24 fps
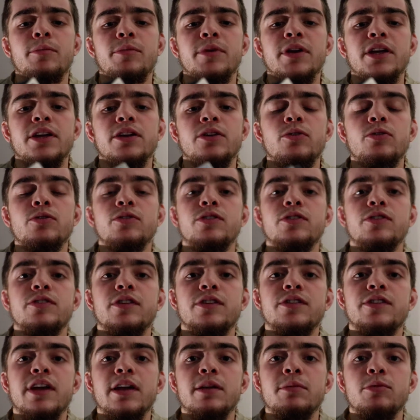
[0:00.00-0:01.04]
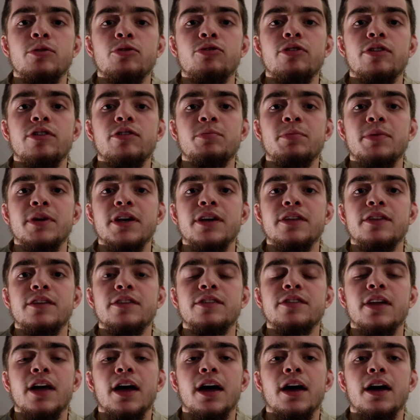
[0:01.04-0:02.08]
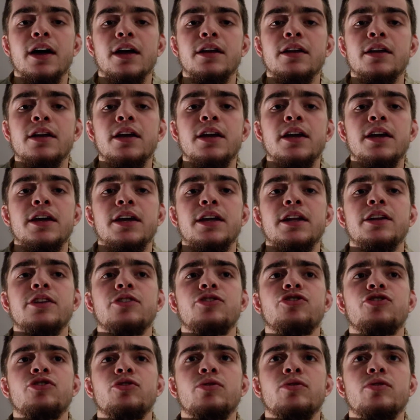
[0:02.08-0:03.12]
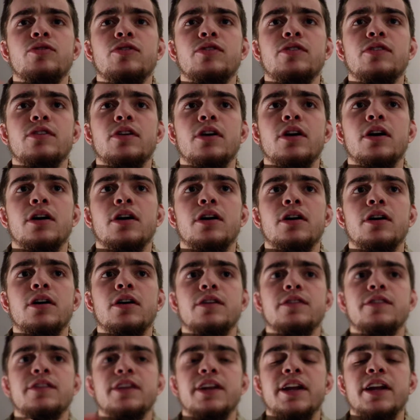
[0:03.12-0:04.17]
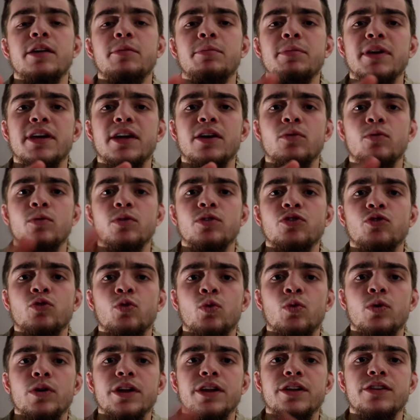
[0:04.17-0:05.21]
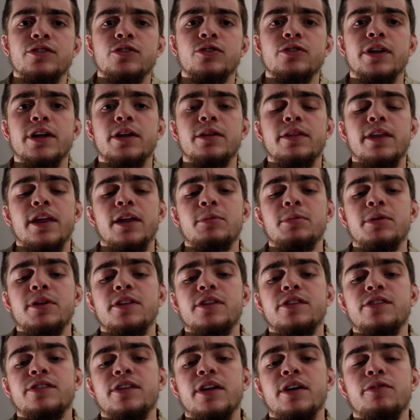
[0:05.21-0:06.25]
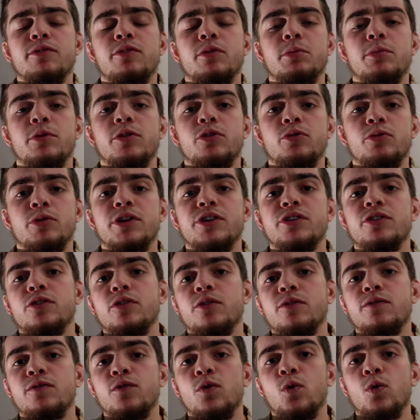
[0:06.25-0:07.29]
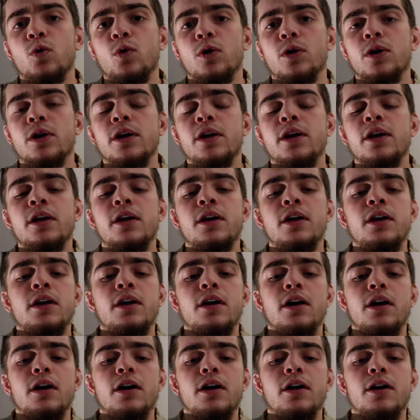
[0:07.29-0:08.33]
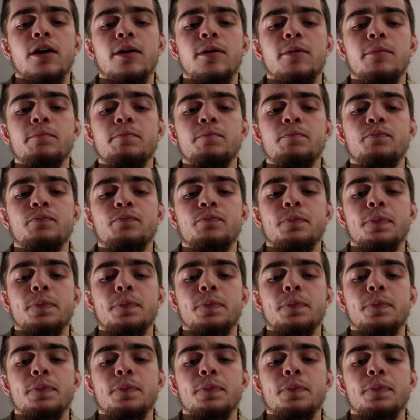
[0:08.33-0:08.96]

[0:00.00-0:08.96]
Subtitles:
it uses the same USB in the side, and it shoots 1080p at 120. So that'd be the step from the 3 to the 4. So